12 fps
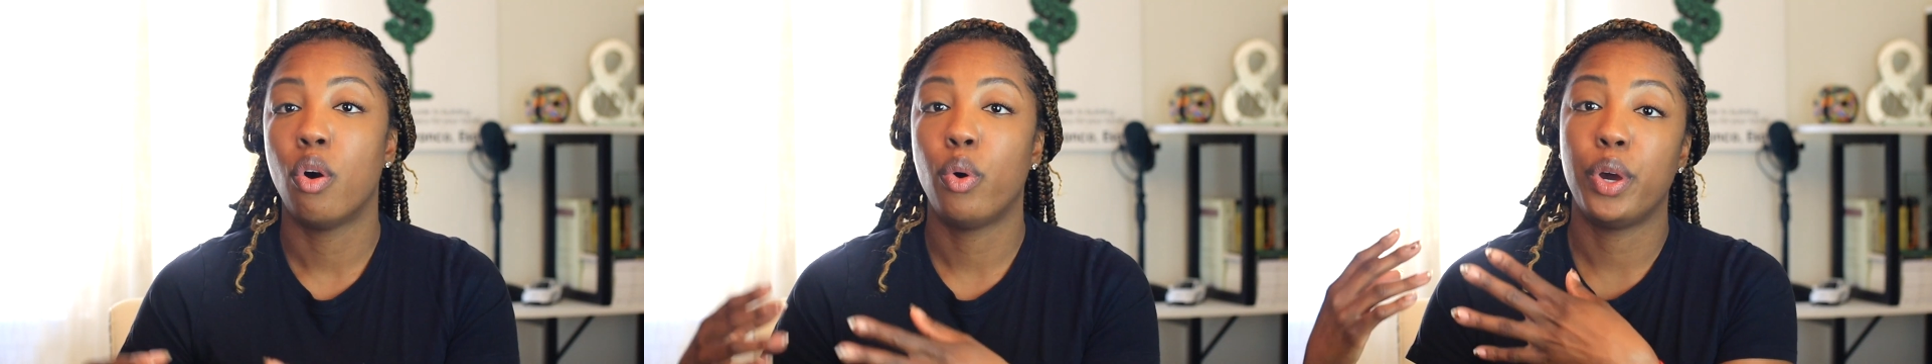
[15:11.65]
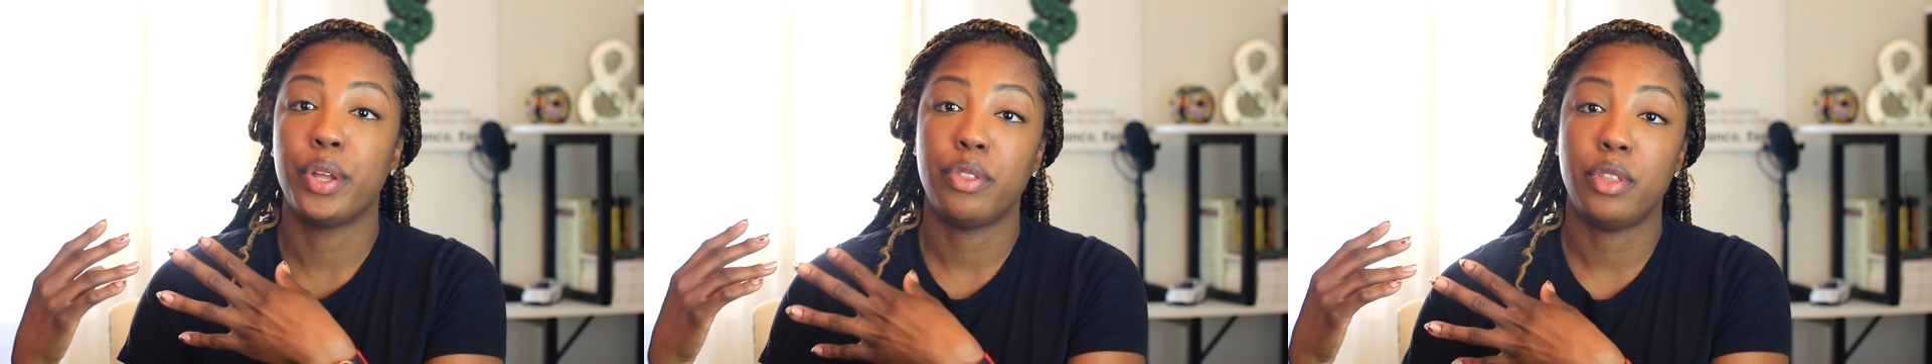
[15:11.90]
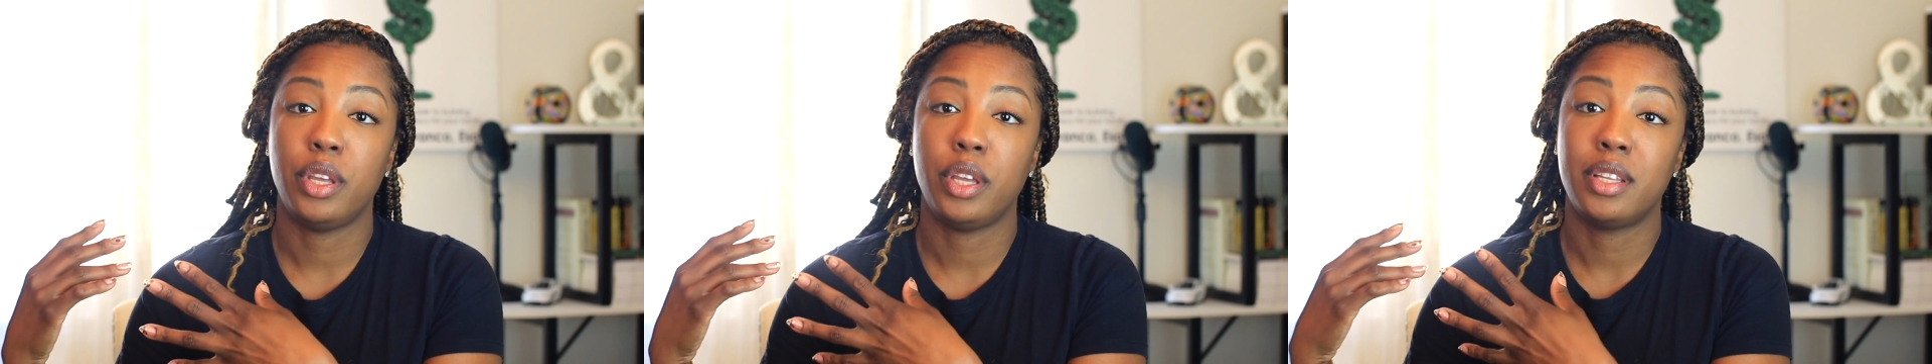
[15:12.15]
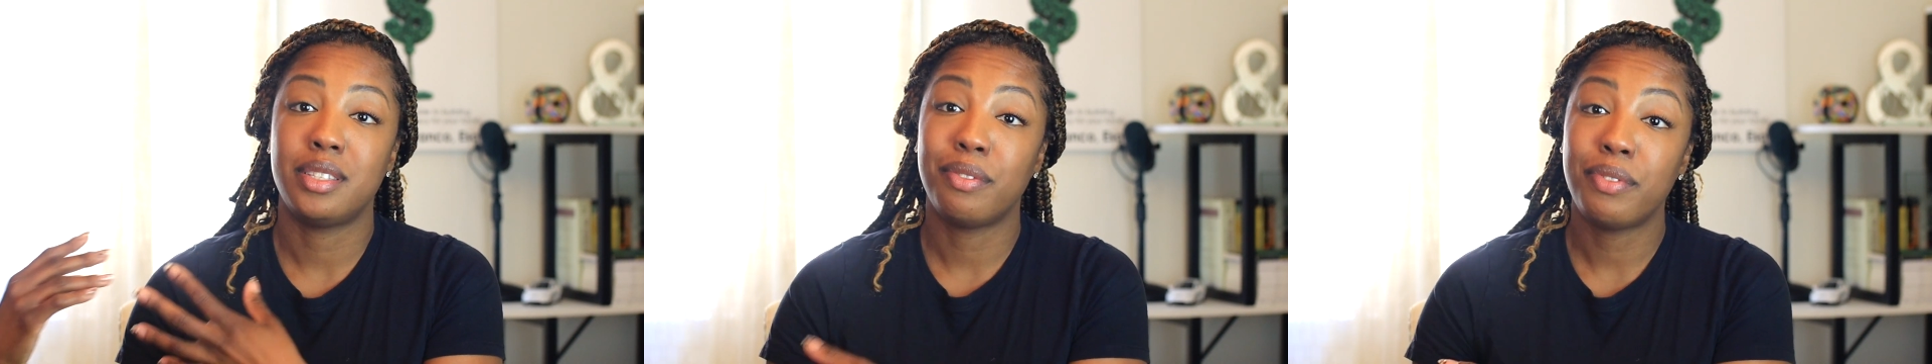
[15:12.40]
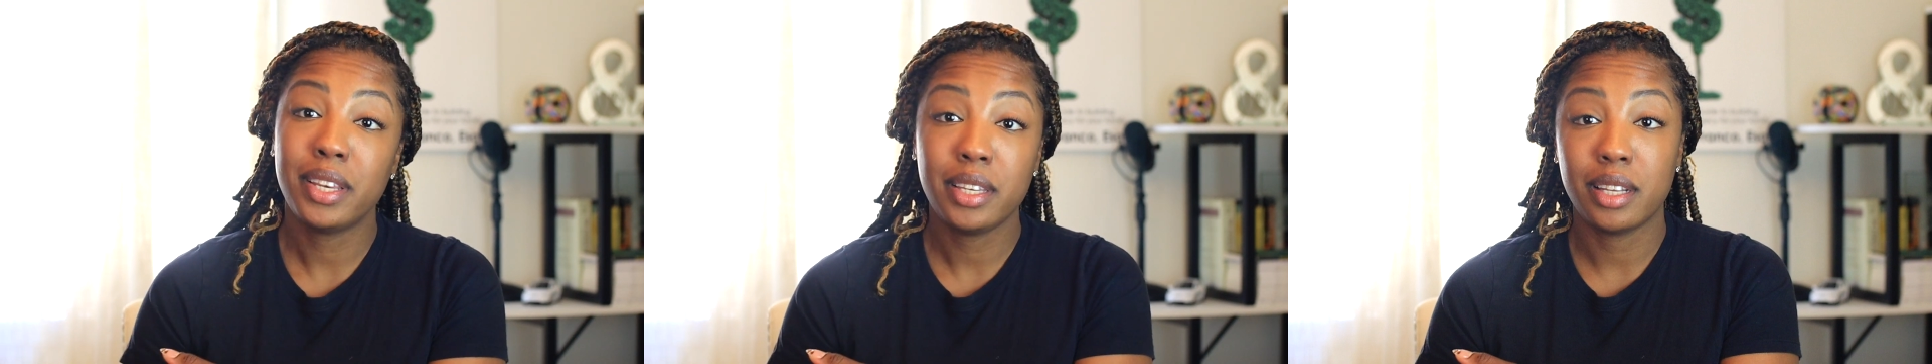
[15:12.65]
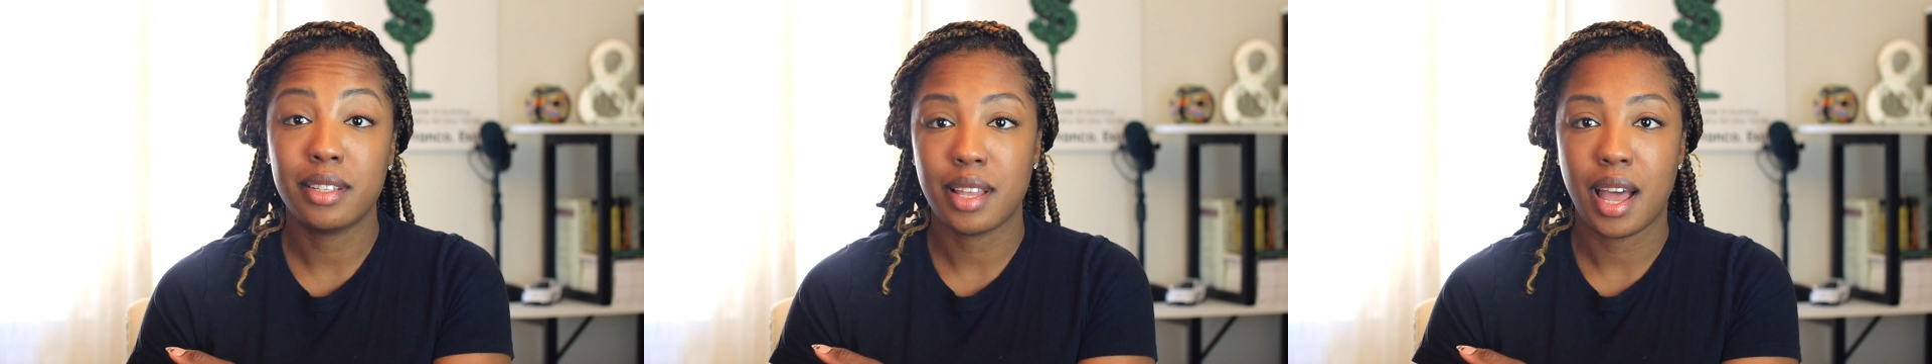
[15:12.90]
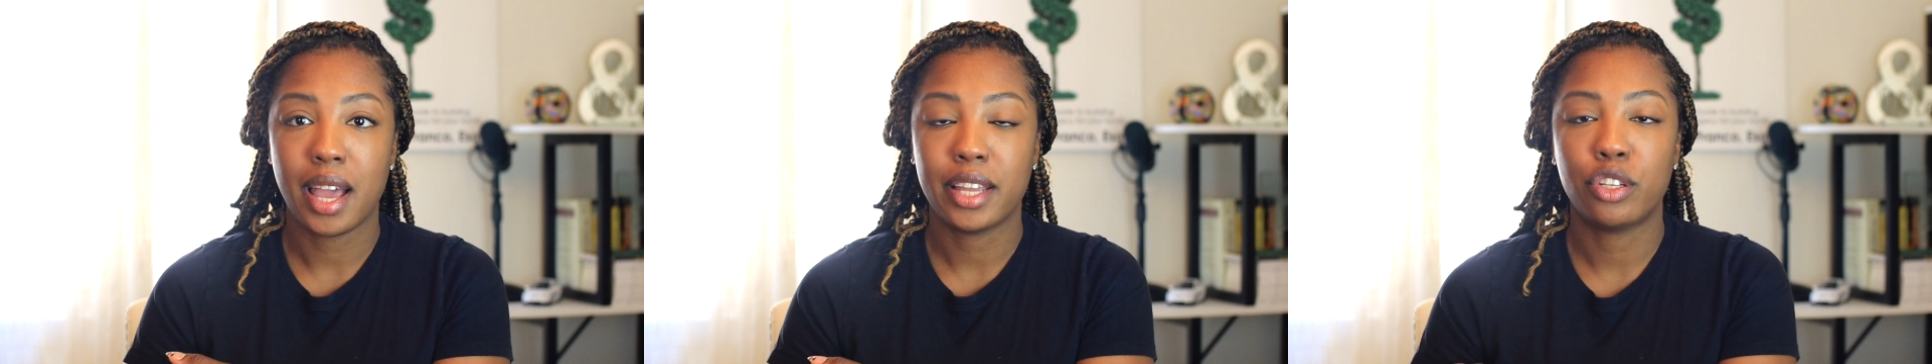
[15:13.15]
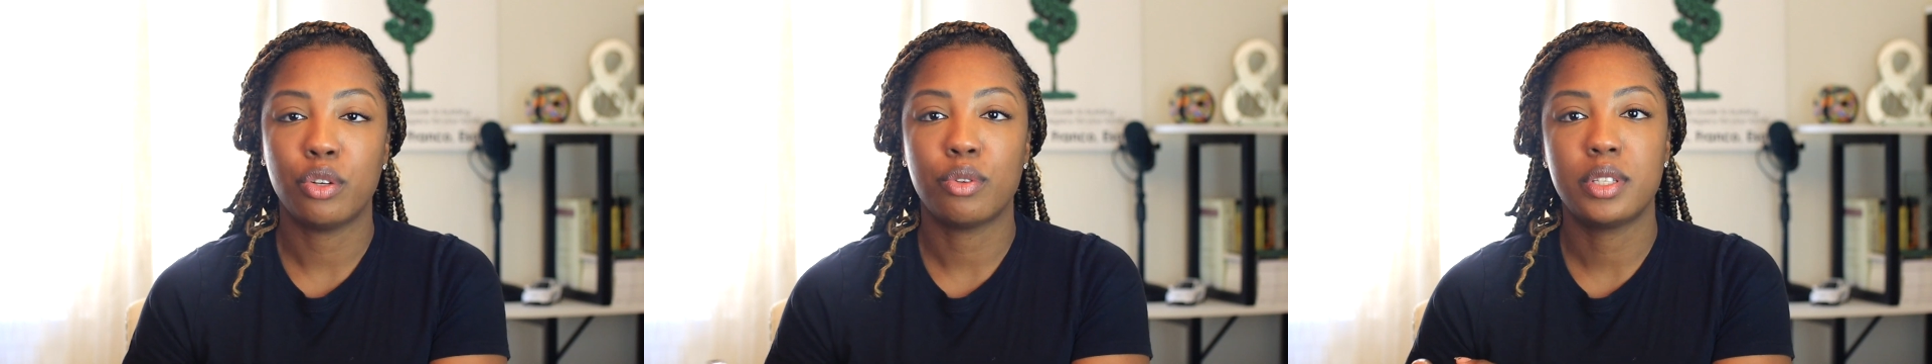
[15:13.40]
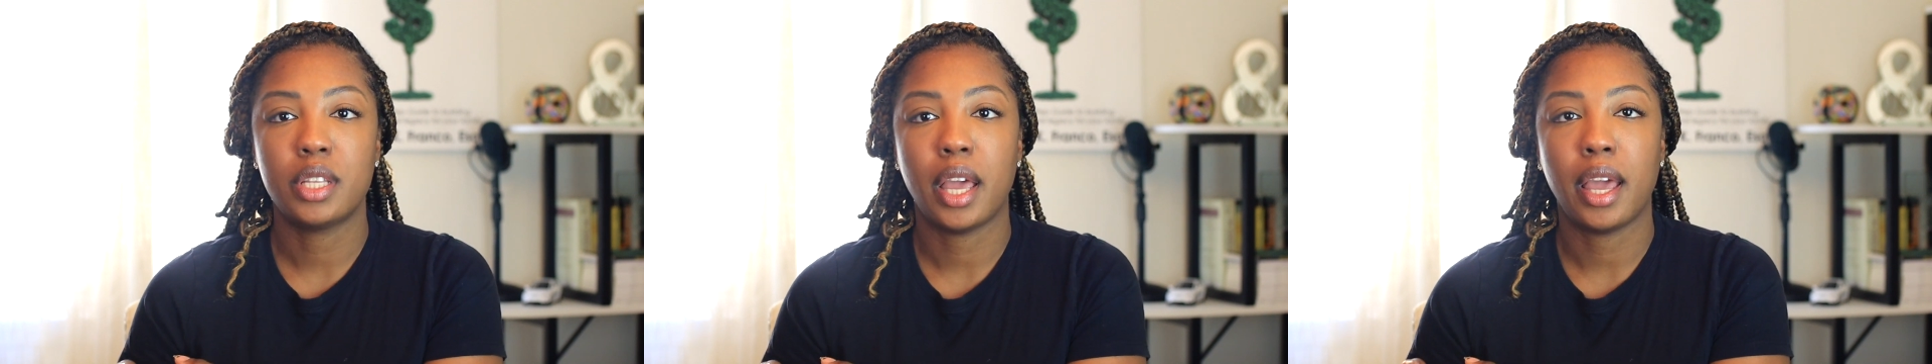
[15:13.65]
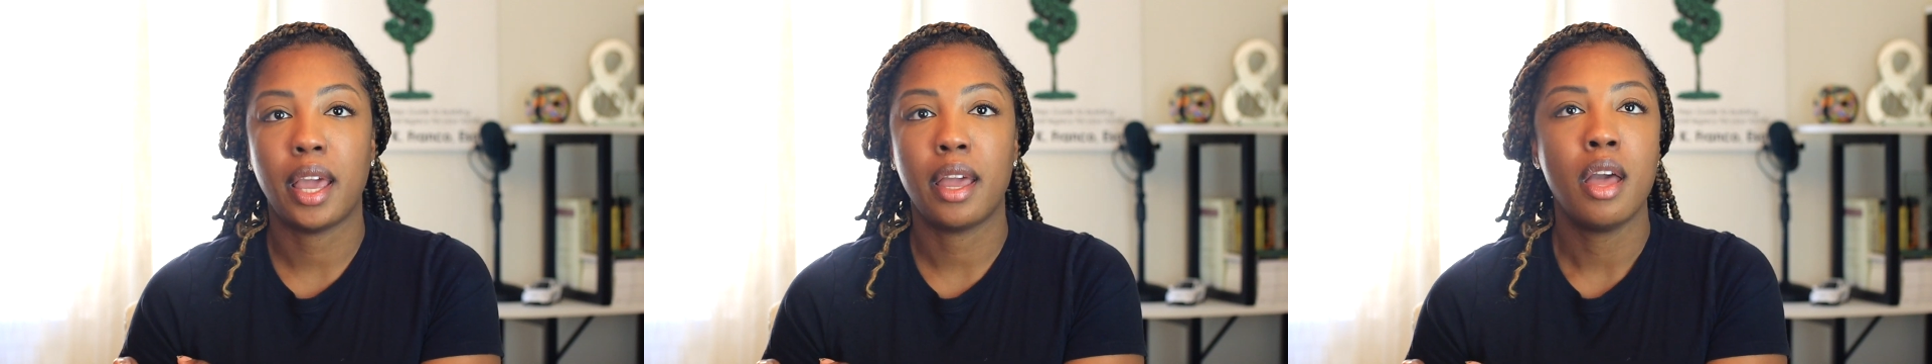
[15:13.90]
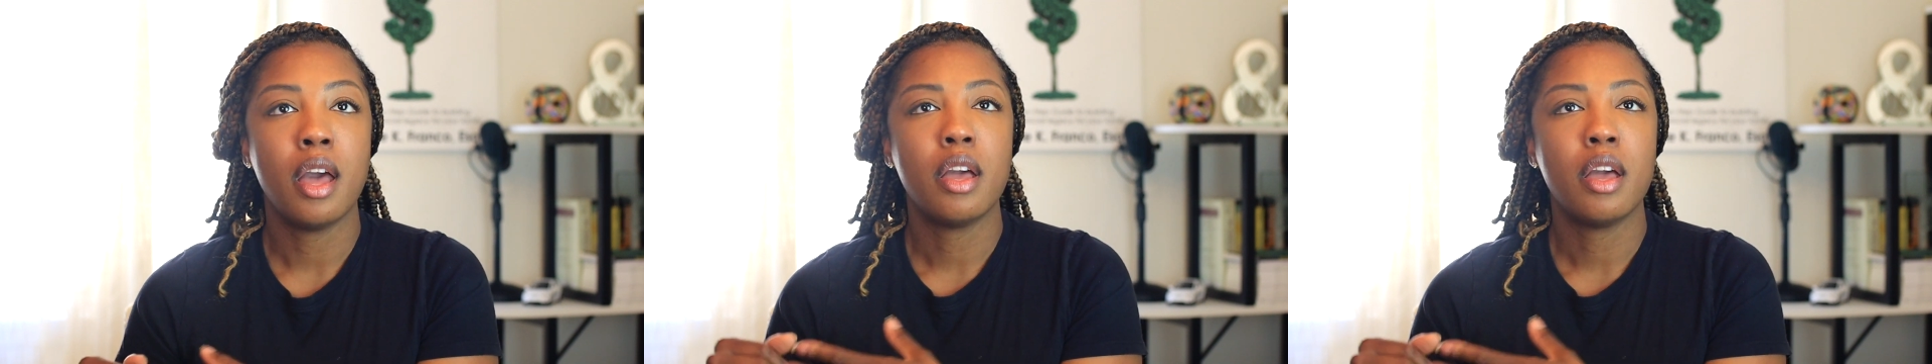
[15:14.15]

On the defending side, you'll say,